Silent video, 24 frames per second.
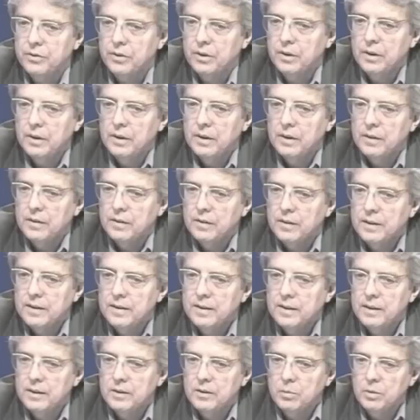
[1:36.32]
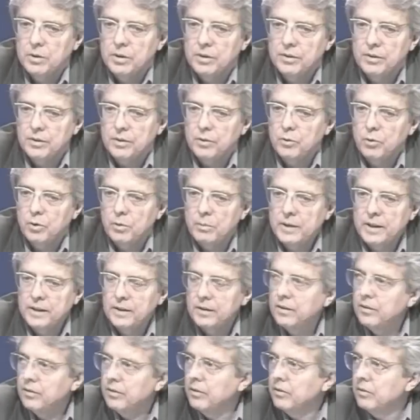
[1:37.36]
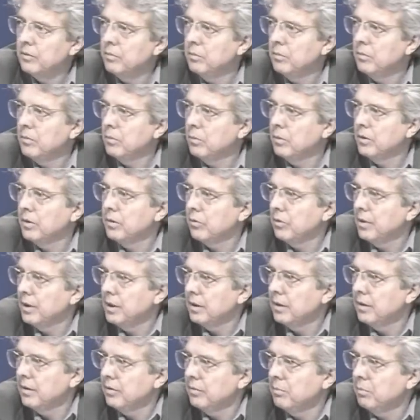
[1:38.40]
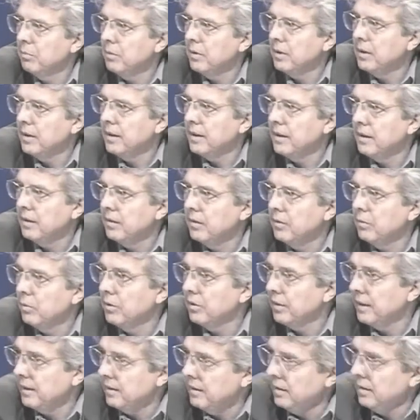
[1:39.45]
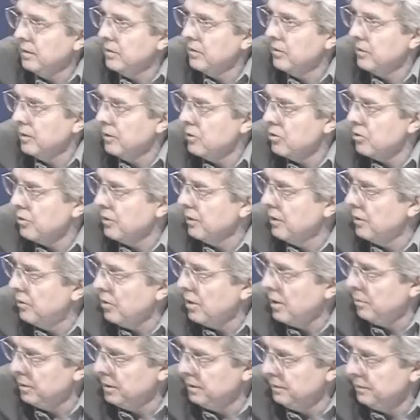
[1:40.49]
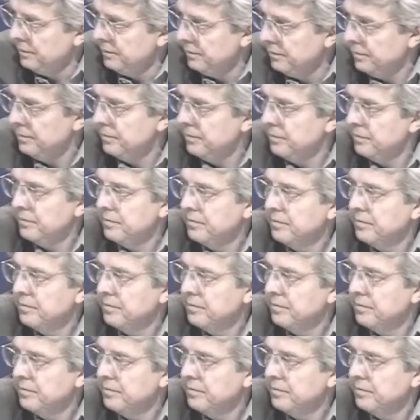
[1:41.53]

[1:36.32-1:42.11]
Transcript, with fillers: books that dealt with romanticism, with realism and with eighteenth century drama.